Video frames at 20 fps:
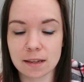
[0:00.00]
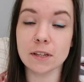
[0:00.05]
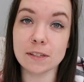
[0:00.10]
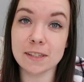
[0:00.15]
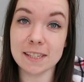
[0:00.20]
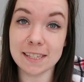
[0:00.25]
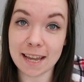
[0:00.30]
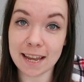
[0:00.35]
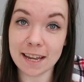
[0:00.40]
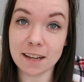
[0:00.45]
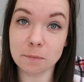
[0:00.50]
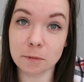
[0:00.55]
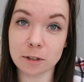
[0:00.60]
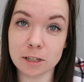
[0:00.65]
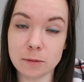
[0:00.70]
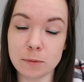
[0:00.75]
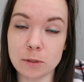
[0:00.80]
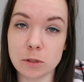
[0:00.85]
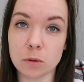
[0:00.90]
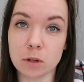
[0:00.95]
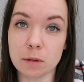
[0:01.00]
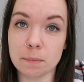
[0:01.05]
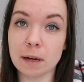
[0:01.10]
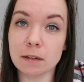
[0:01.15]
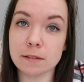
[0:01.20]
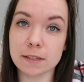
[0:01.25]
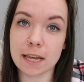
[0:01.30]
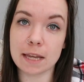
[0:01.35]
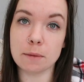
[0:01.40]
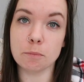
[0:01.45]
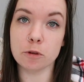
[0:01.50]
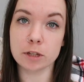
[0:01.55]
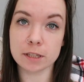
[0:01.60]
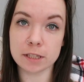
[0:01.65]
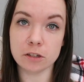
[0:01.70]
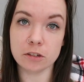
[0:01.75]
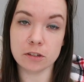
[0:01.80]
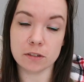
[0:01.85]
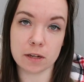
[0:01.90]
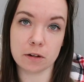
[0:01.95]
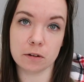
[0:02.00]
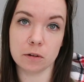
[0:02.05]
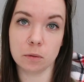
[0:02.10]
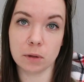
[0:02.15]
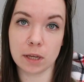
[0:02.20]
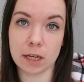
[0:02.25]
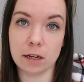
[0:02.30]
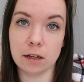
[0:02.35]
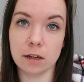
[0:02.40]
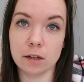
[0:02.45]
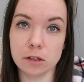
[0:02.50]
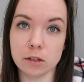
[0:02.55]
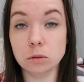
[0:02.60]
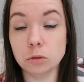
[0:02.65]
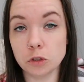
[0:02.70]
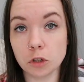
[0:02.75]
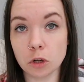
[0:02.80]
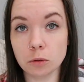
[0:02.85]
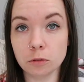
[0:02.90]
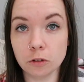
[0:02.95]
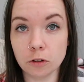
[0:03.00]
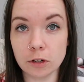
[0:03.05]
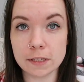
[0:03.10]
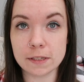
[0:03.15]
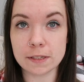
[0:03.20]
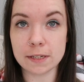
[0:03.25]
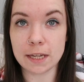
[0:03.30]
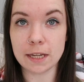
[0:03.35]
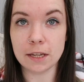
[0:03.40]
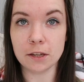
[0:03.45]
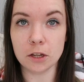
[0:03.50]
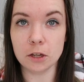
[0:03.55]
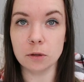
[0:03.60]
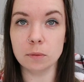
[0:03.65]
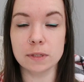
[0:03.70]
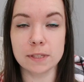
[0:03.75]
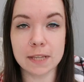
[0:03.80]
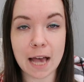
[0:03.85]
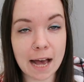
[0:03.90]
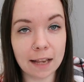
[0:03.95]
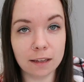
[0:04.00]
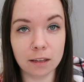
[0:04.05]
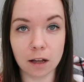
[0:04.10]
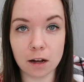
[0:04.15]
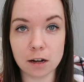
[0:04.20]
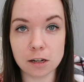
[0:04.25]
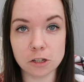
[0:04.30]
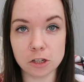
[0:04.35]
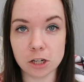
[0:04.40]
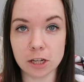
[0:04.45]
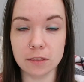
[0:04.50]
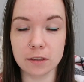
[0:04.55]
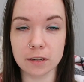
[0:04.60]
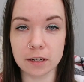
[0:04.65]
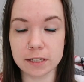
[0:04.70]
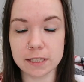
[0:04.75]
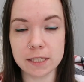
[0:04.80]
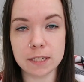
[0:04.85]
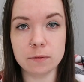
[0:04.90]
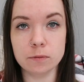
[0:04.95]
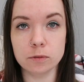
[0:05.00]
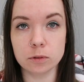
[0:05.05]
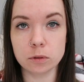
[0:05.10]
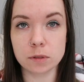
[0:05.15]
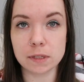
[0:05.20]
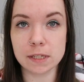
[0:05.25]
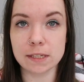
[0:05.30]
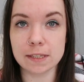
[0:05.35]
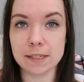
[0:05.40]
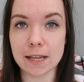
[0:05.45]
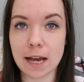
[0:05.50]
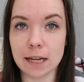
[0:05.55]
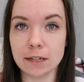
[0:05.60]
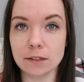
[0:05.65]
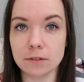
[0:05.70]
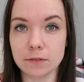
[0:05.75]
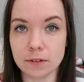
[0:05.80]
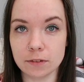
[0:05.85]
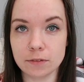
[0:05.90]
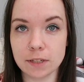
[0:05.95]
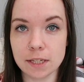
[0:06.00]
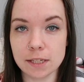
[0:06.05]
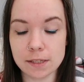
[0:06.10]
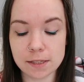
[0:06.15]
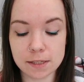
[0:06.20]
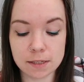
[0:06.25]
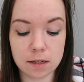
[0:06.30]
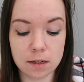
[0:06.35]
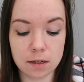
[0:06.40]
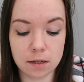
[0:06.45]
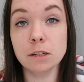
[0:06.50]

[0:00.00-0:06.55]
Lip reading: So today I'm going to be talking about a British serial killer called John Christie, who was at large in the 1940s and 50s,